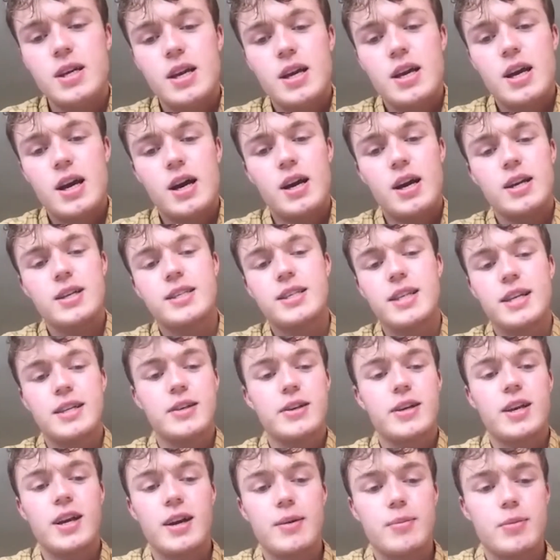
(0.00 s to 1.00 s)
I said,
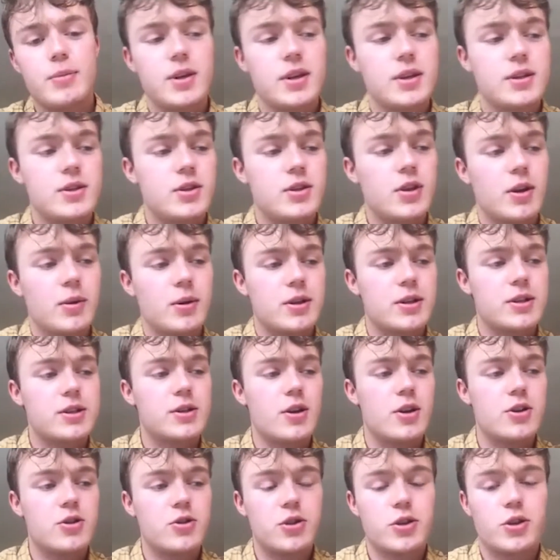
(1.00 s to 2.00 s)
okay, I'm gonna
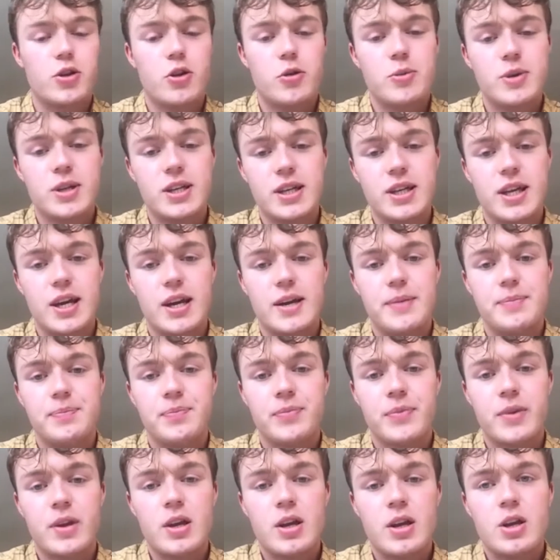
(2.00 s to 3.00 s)
start doing comedy again.
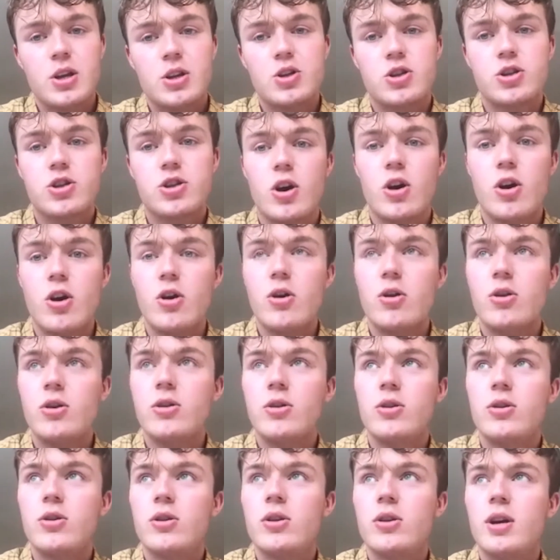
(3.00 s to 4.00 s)
So
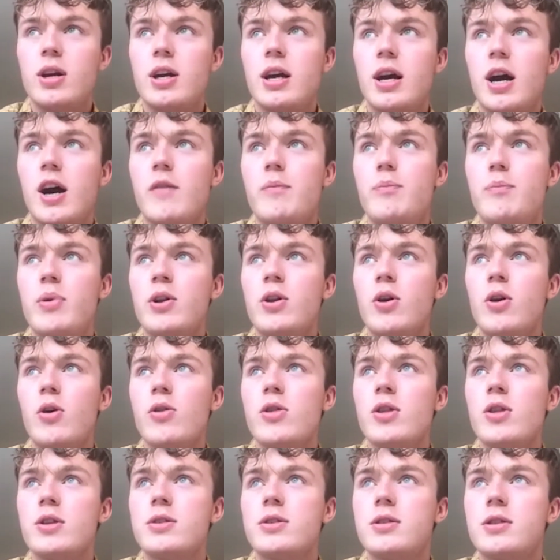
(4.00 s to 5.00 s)
I've been on
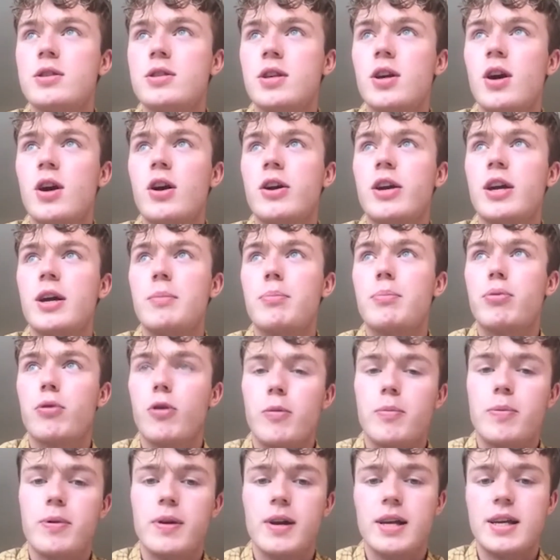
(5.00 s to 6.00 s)
the circuit
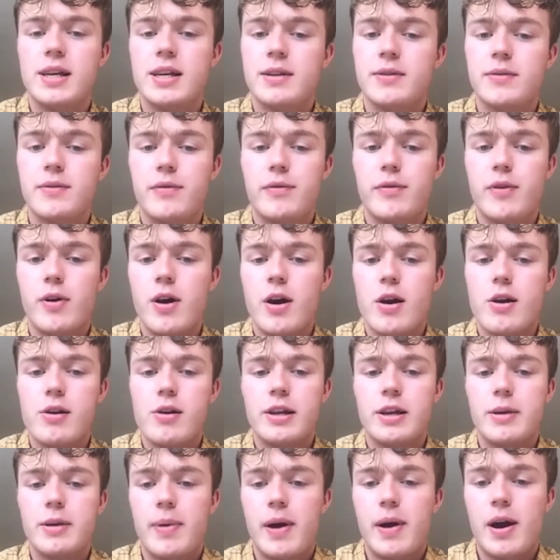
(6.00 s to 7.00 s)
properly for only
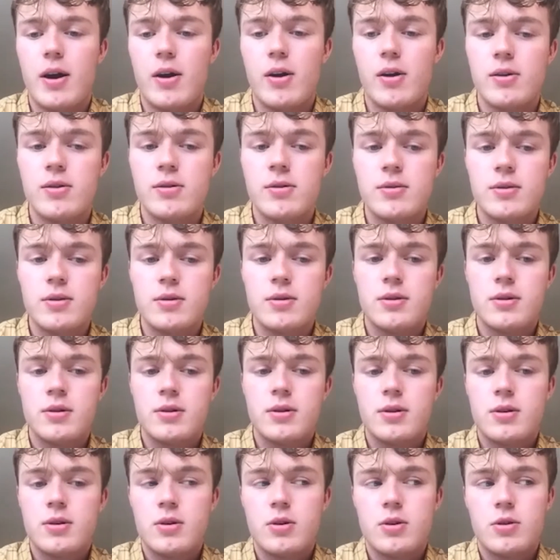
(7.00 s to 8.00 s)
about
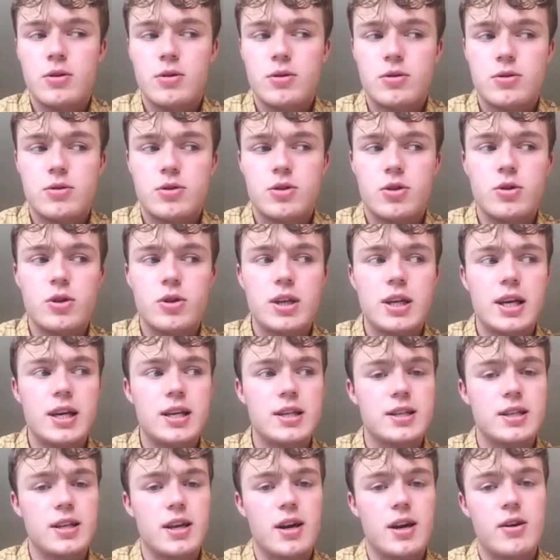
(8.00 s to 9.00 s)
2 years
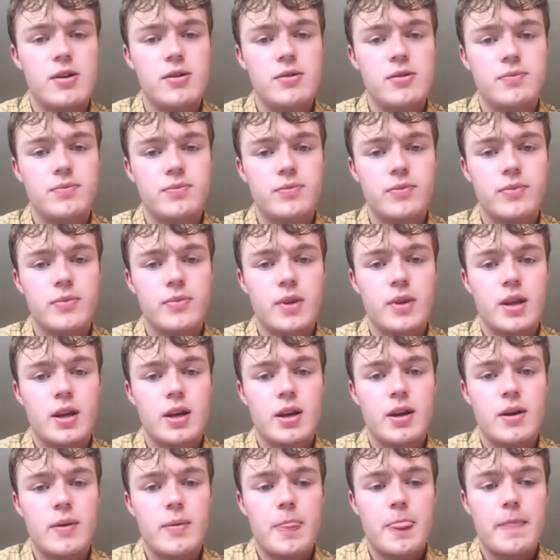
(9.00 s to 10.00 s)
now.
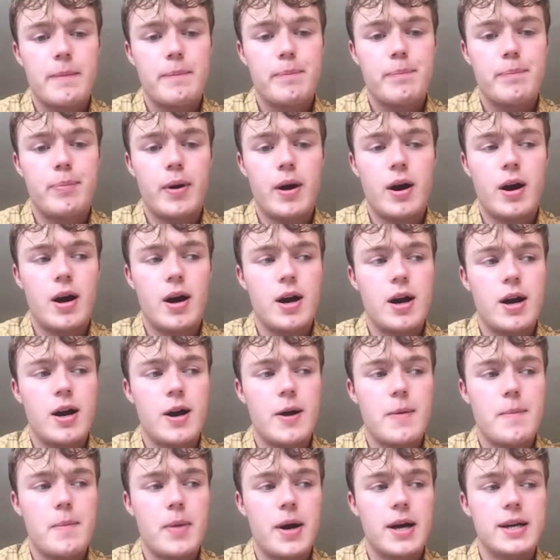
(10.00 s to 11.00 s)
But
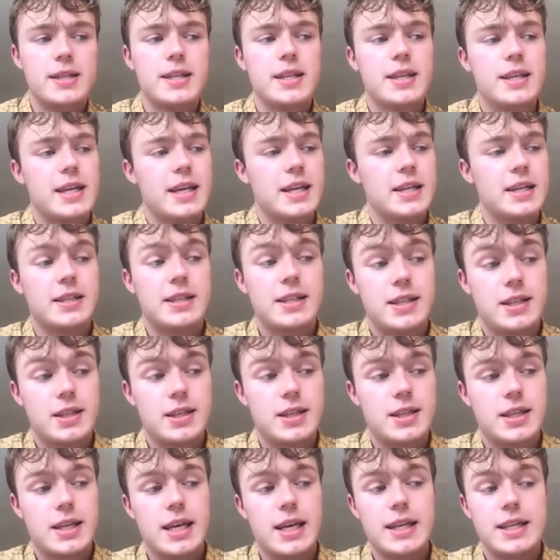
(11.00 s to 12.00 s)
I did get
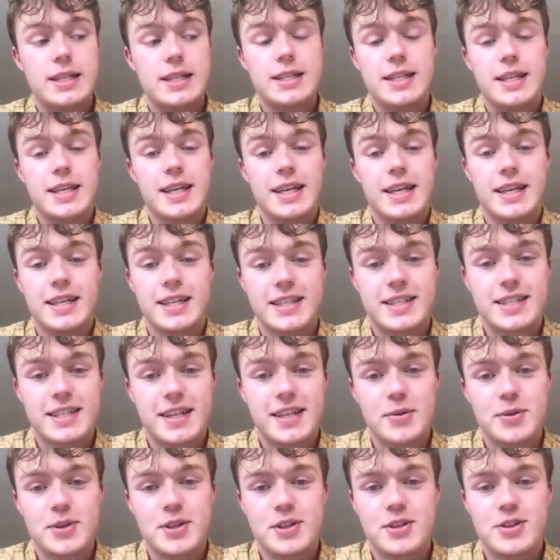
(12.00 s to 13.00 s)
kids gigs.
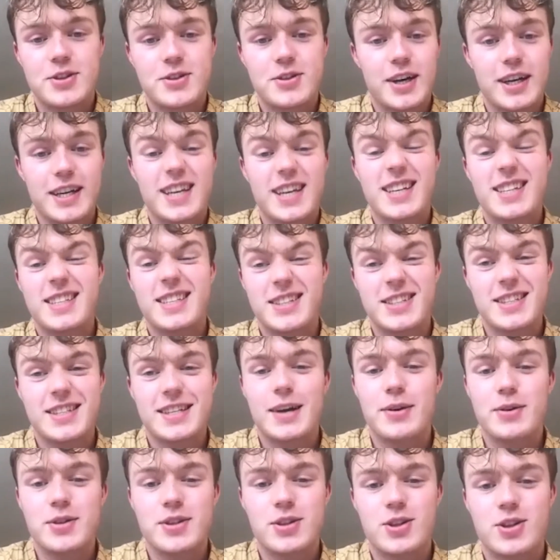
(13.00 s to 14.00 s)
I guess you could say I
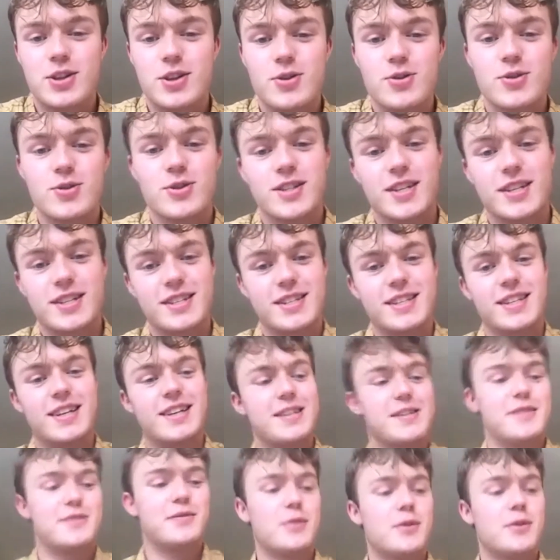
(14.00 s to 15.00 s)
was a children's
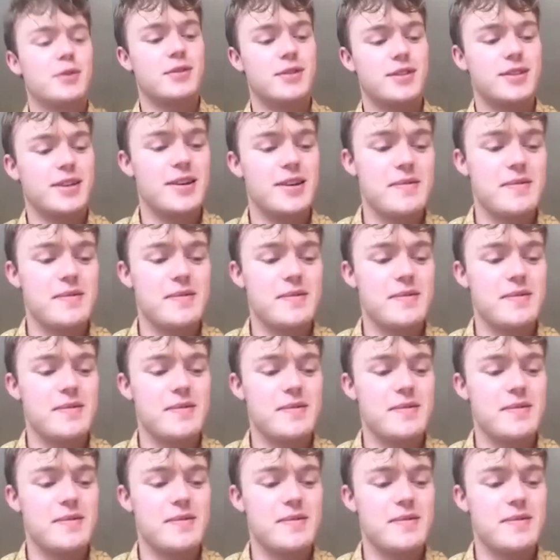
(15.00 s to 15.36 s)
entertainer for a long time.